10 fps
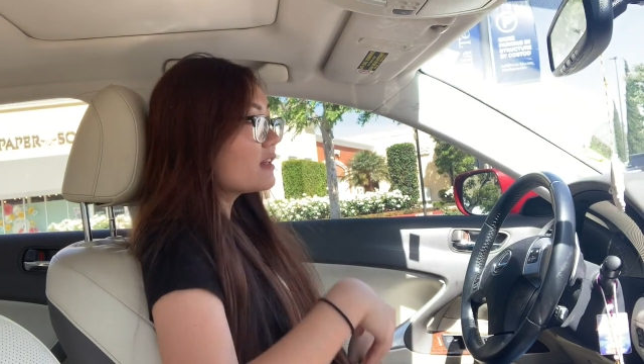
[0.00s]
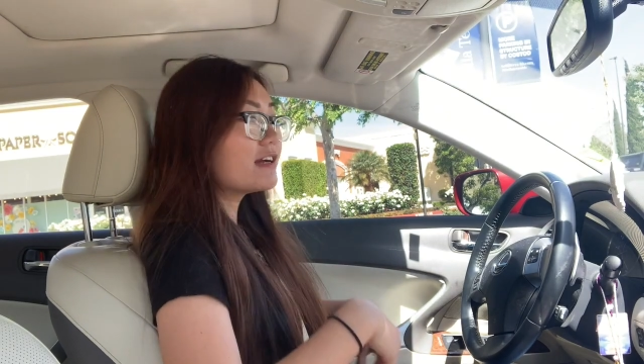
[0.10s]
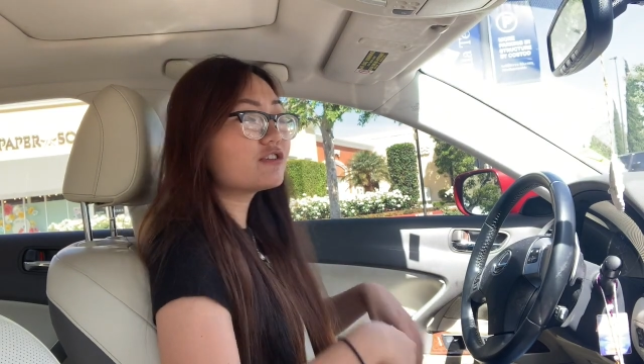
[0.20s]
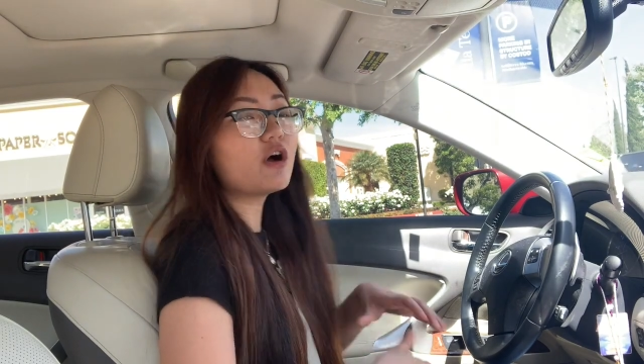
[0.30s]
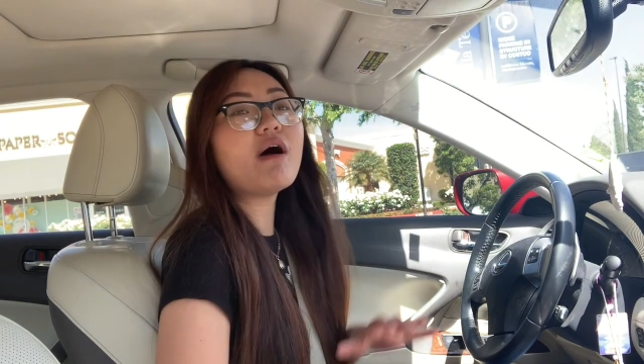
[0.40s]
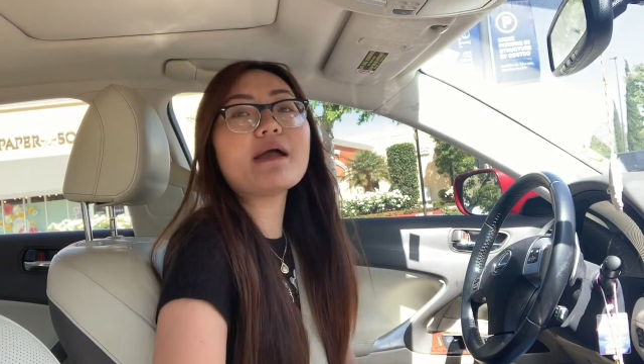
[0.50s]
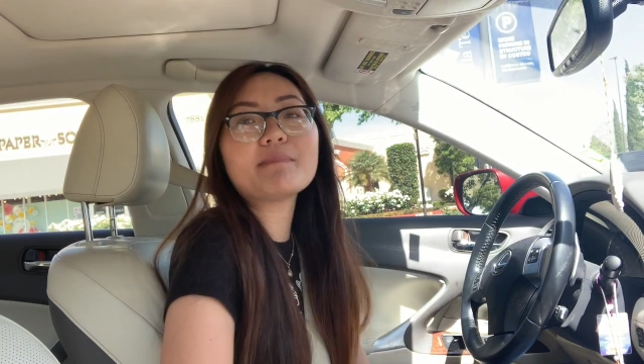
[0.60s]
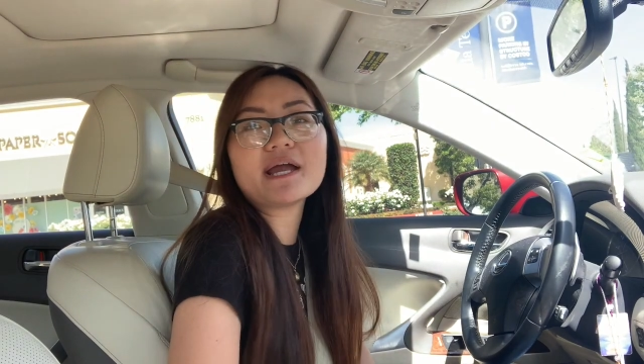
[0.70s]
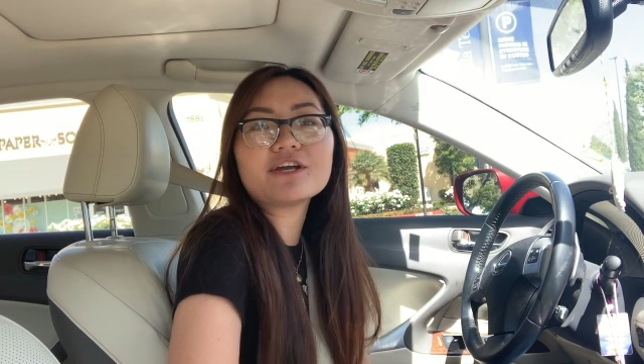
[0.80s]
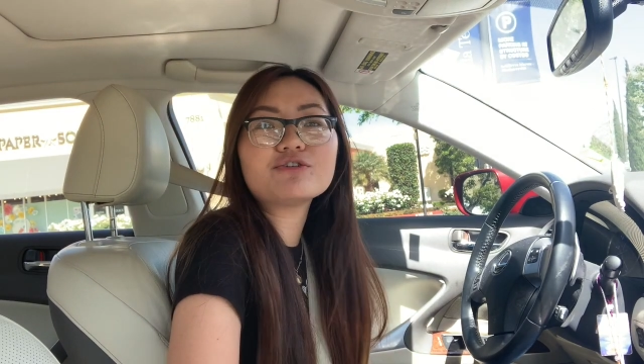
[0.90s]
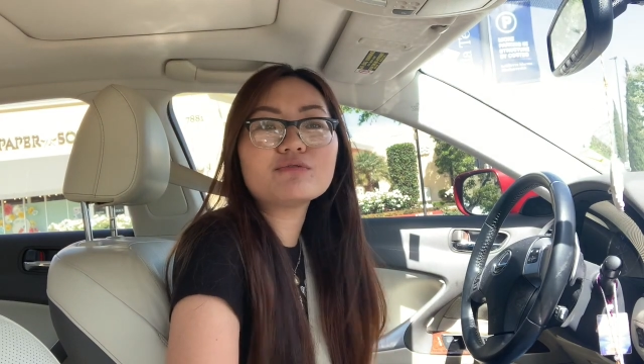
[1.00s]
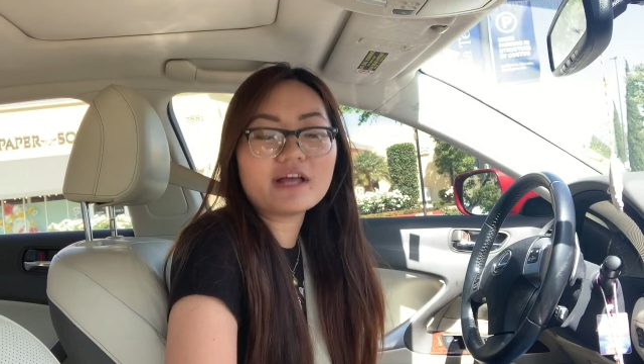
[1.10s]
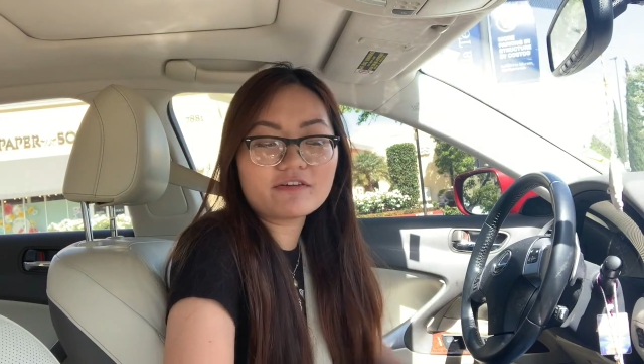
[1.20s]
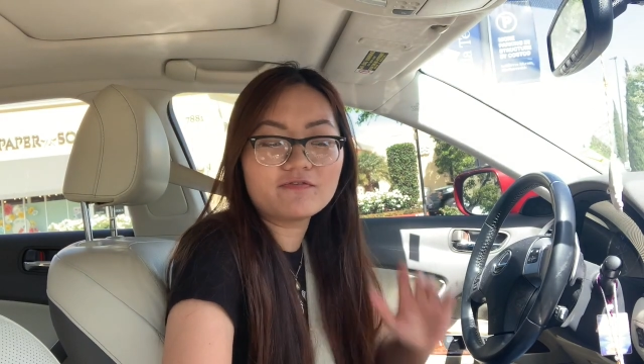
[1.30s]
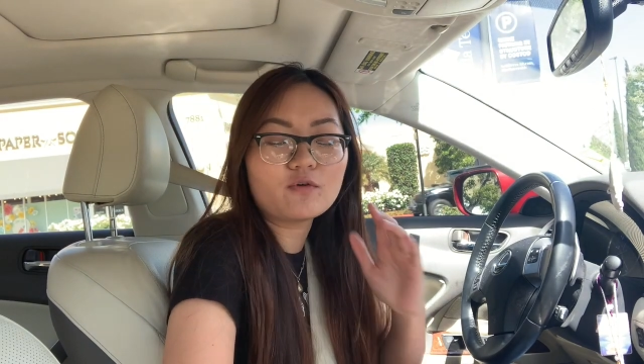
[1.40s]
Like, don't I pay you,
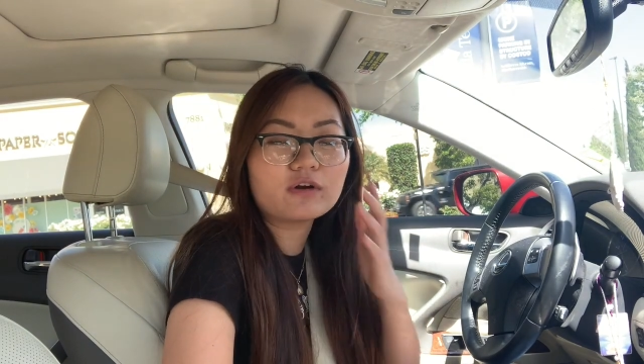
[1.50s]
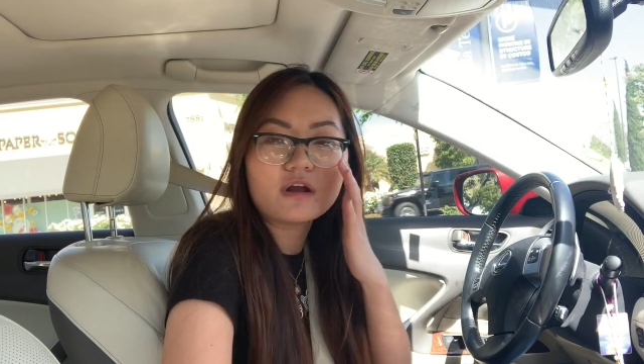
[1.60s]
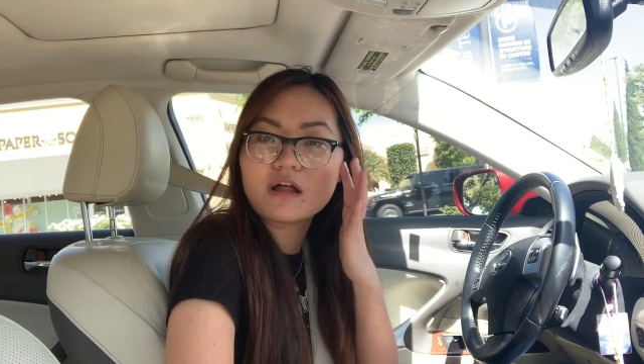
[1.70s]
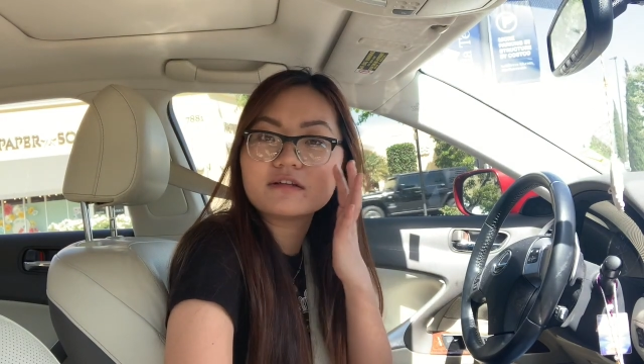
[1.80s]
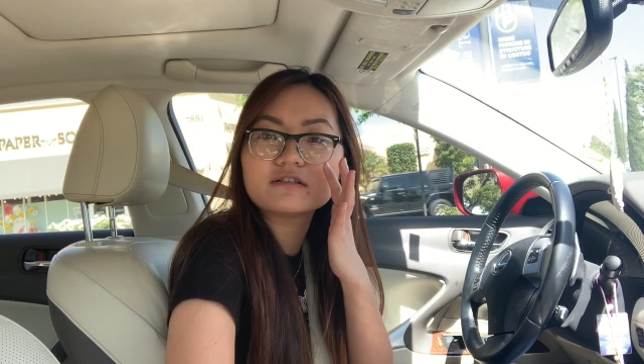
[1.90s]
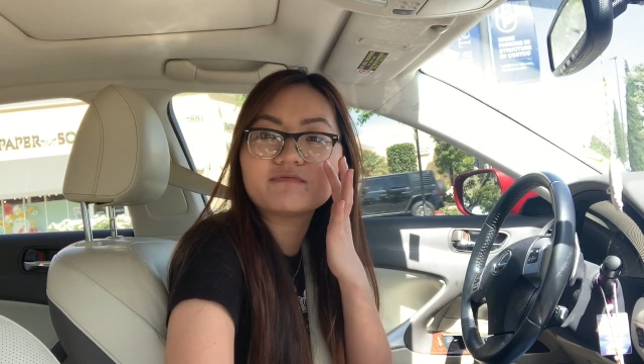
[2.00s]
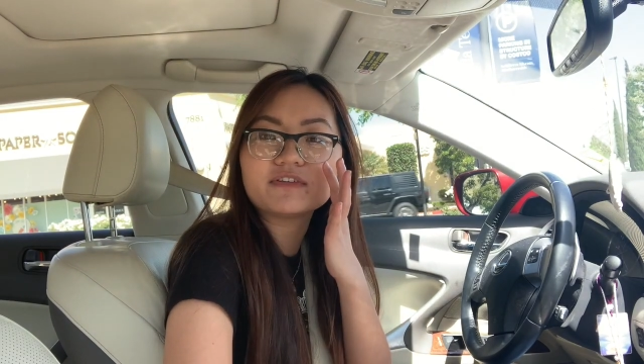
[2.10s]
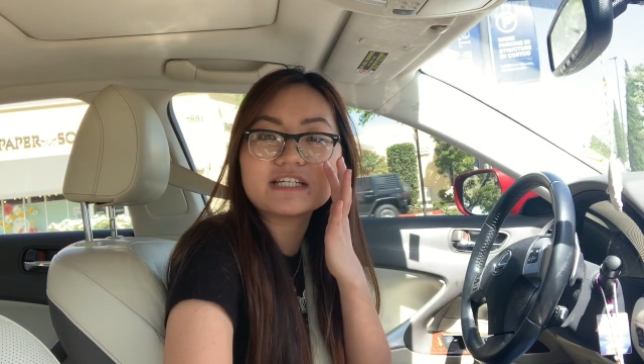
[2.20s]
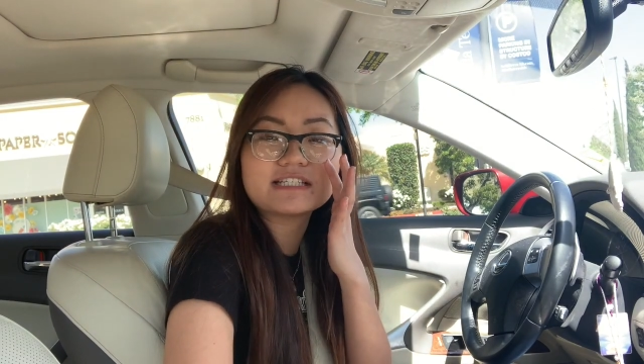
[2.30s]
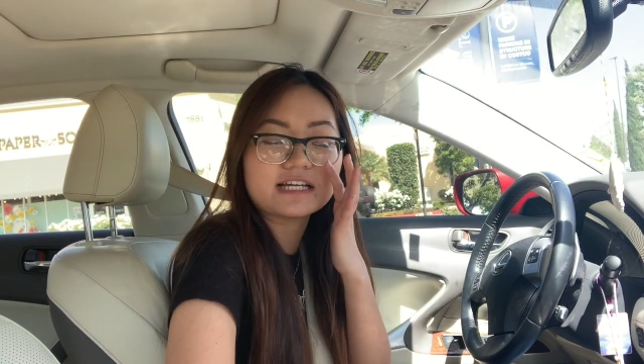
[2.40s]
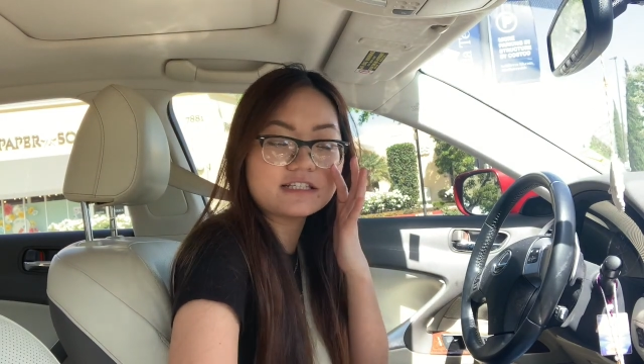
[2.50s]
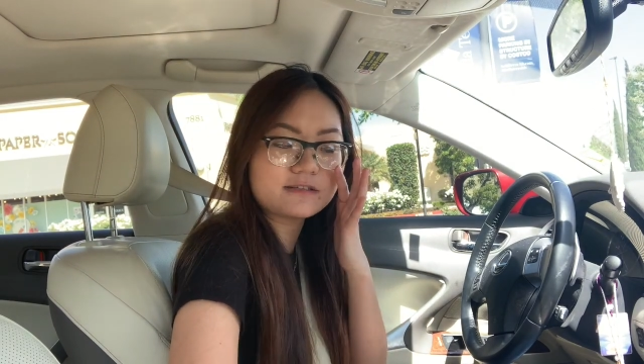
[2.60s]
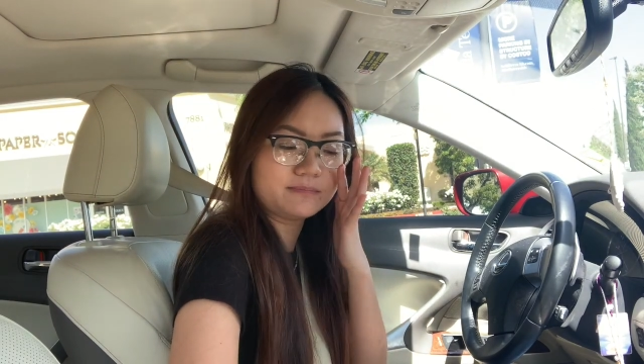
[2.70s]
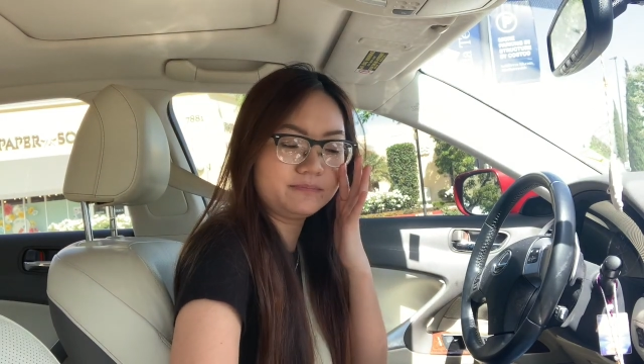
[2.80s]
like, $4.50?